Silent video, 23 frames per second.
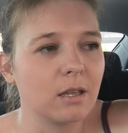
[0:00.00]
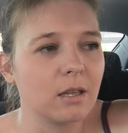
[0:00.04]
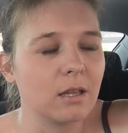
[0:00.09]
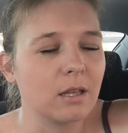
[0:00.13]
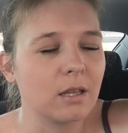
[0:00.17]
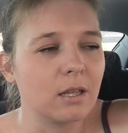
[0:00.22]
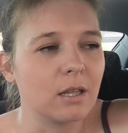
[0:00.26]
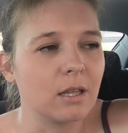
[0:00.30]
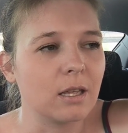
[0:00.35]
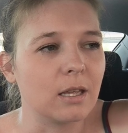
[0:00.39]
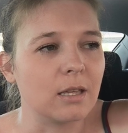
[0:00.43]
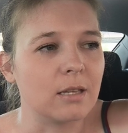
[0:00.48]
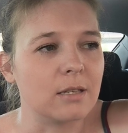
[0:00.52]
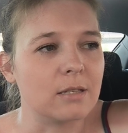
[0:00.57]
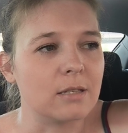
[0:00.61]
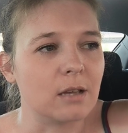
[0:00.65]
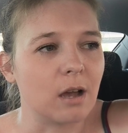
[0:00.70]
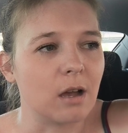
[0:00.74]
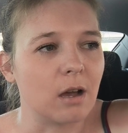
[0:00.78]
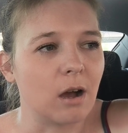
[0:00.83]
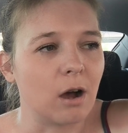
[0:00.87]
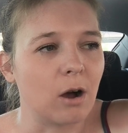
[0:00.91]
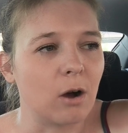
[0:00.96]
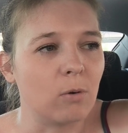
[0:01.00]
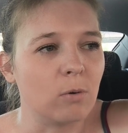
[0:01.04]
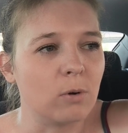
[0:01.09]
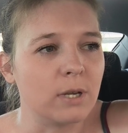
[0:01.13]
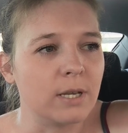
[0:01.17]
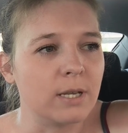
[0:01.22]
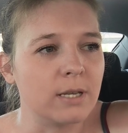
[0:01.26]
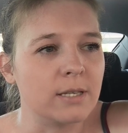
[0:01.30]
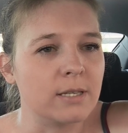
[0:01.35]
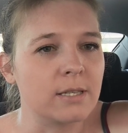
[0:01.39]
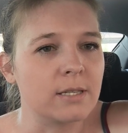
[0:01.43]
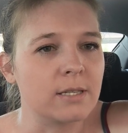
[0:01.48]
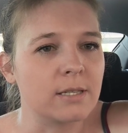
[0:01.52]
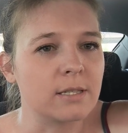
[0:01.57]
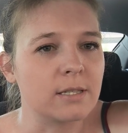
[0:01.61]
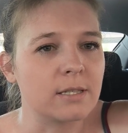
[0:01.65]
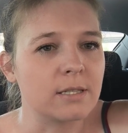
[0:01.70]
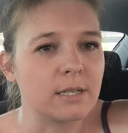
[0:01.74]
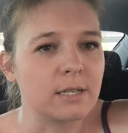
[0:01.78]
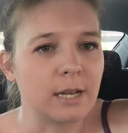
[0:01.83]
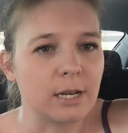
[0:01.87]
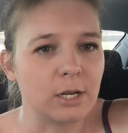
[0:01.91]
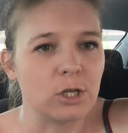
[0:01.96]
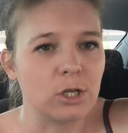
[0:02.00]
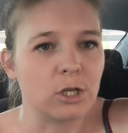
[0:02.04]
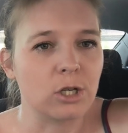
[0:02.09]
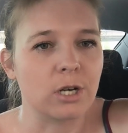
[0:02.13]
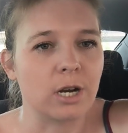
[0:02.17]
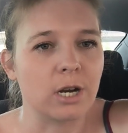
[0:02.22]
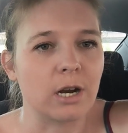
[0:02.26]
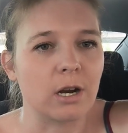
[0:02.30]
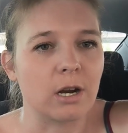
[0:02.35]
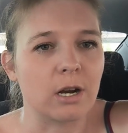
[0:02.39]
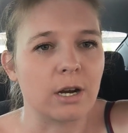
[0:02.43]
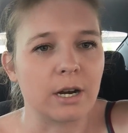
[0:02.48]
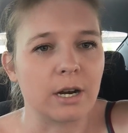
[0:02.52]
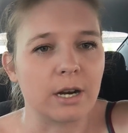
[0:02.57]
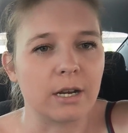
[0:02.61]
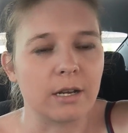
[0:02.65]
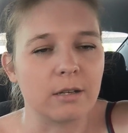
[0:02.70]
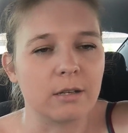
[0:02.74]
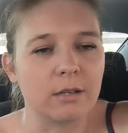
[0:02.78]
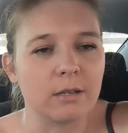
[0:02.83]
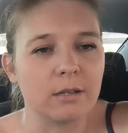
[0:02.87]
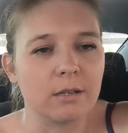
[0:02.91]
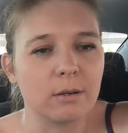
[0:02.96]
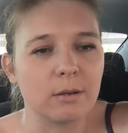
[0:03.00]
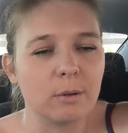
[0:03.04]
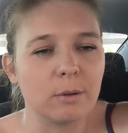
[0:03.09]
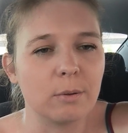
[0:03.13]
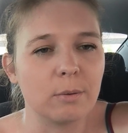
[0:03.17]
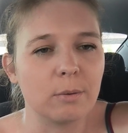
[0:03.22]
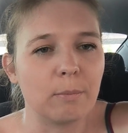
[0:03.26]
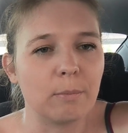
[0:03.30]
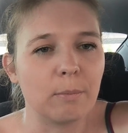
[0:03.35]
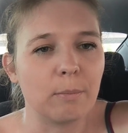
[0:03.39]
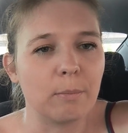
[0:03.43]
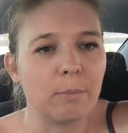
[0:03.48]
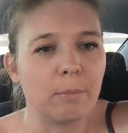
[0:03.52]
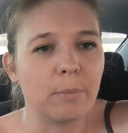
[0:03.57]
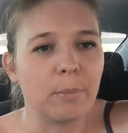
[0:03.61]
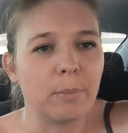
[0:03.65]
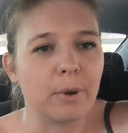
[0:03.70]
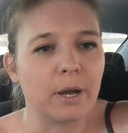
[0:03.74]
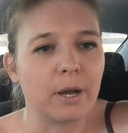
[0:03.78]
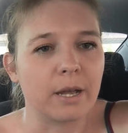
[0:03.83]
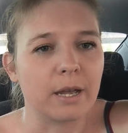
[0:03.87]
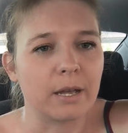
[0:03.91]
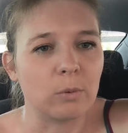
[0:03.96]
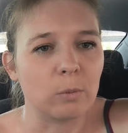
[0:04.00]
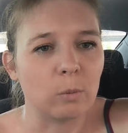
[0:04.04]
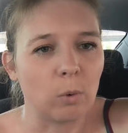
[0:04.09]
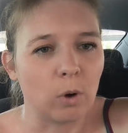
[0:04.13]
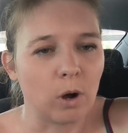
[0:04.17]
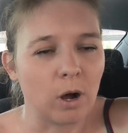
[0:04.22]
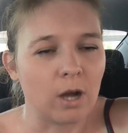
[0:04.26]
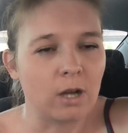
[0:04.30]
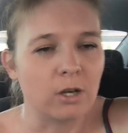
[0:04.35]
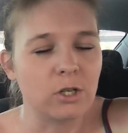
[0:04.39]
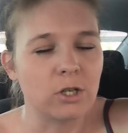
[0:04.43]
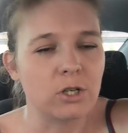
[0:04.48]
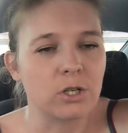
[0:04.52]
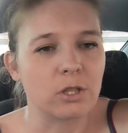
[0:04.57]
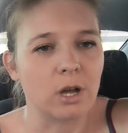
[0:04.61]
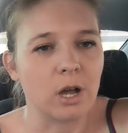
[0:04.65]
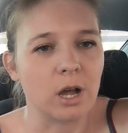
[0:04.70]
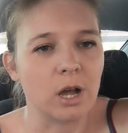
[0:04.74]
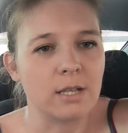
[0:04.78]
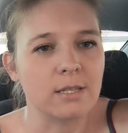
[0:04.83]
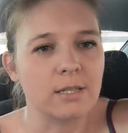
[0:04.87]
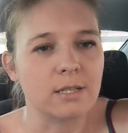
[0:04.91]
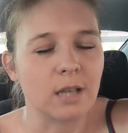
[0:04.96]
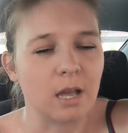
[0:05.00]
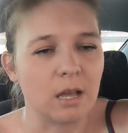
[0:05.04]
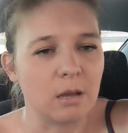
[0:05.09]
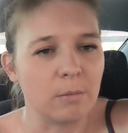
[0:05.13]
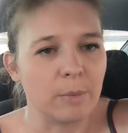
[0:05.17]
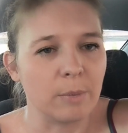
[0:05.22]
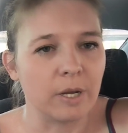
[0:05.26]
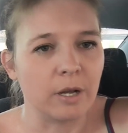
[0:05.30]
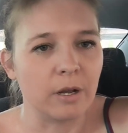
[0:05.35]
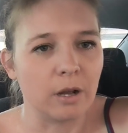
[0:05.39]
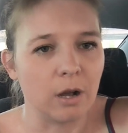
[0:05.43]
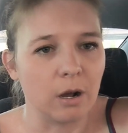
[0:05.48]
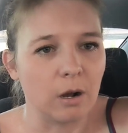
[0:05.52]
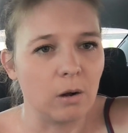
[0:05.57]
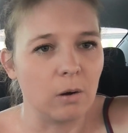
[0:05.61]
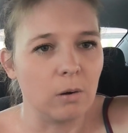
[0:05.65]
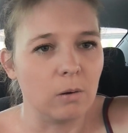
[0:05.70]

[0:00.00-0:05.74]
is always stationary but can watch thoughts come and go.